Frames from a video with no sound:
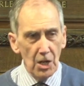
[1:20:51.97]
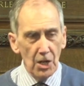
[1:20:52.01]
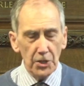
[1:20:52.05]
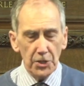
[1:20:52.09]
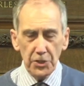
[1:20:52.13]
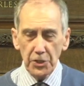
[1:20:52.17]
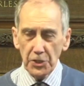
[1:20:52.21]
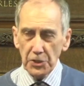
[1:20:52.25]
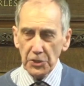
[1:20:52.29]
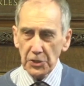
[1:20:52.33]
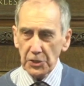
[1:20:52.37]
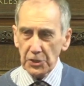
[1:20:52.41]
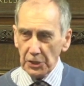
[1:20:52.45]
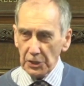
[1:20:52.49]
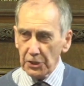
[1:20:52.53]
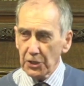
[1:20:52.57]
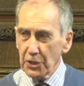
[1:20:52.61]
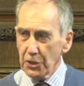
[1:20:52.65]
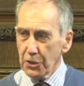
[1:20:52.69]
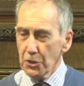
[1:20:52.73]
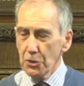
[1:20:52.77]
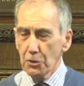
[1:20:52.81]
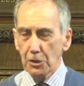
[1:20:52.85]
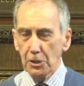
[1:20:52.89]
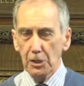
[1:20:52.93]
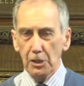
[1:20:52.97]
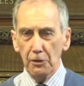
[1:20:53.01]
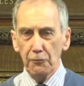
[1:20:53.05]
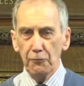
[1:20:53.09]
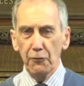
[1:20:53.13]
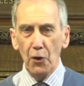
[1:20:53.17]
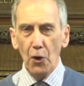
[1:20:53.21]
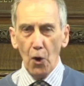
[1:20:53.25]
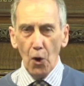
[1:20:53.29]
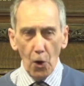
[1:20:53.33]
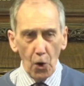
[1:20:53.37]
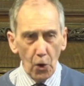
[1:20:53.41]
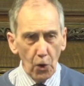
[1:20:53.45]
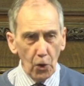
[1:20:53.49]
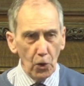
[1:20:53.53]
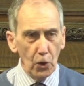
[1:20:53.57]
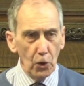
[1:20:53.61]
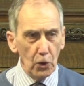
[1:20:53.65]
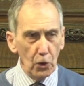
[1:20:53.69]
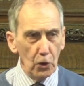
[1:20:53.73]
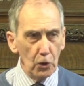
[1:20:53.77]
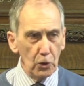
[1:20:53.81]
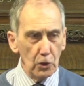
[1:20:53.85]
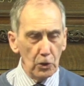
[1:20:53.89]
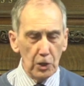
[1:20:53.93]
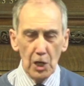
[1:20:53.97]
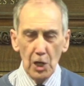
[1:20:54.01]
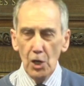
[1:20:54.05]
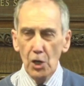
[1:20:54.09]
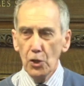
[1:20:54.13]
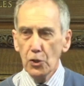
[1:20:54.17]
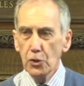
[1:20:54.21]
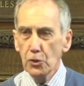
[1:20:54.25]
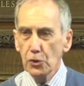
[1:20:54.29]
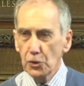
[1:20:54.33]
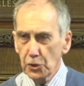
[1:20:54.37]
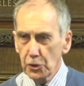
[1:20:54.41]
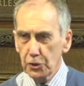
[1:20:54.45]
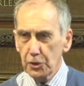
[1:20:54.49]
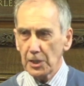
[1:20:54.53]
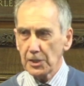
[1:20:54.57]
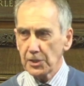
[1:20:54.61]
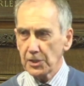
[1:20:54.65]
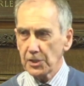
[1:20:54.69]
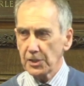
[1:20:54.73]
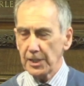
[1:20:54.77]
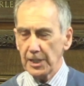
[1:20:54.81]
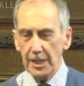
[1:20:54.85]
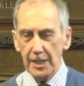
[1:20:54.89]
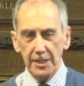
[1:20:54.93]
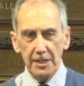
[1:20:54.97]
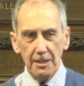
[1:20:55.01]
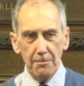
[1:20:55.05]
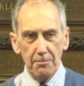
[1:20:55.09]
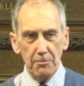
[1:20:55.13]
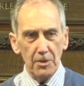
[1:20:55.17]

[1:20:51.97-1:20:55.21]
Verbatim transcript: to secure for all who trust in him,